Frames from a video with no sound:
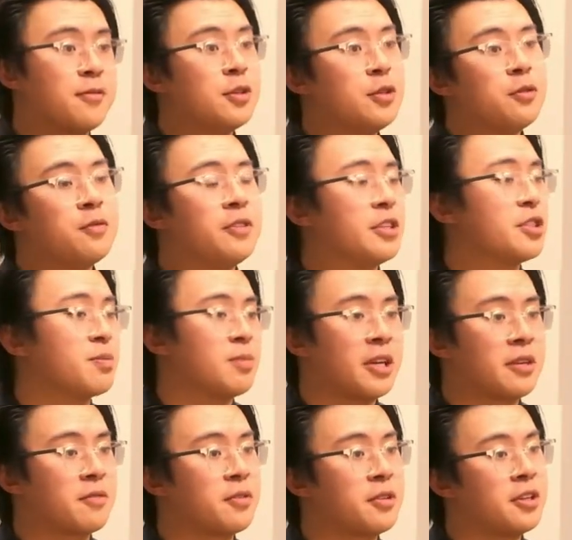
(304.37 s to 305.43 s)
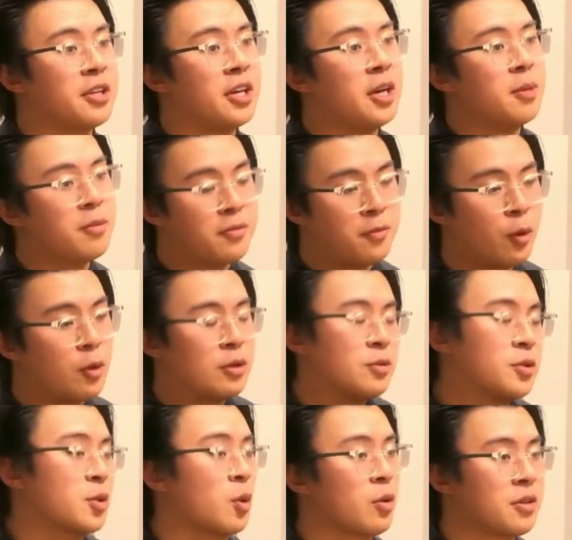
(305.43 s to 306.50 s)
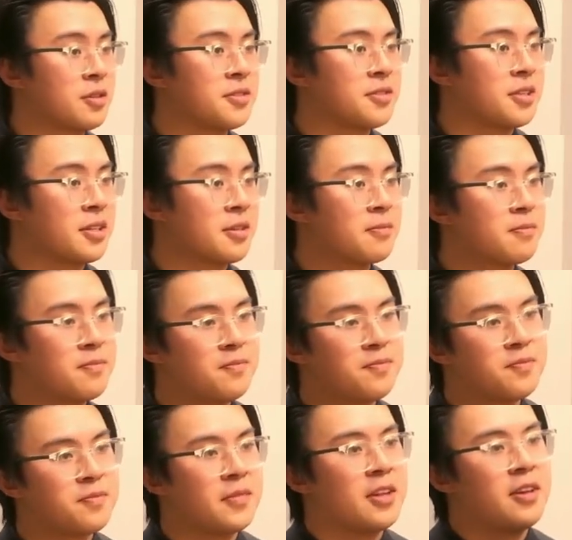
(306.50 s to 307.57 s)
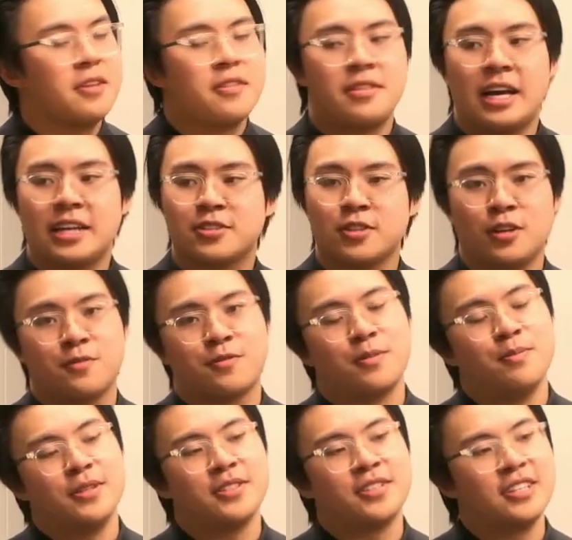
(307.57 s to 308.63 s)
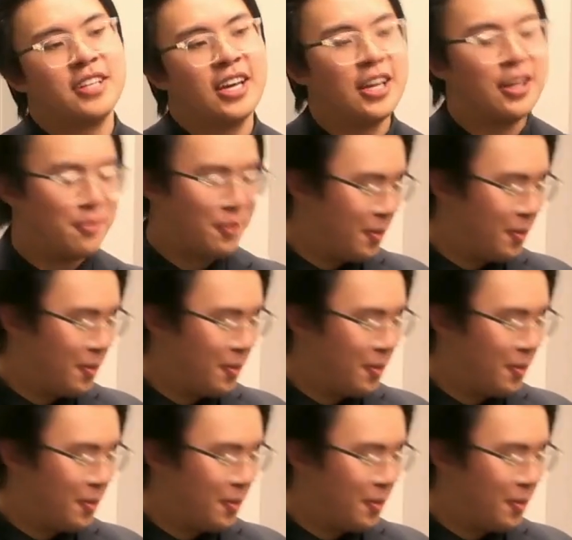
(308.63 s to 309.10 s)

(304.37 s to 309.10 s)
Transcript: after you finish playing for the day before you store this thing. That's all from me today,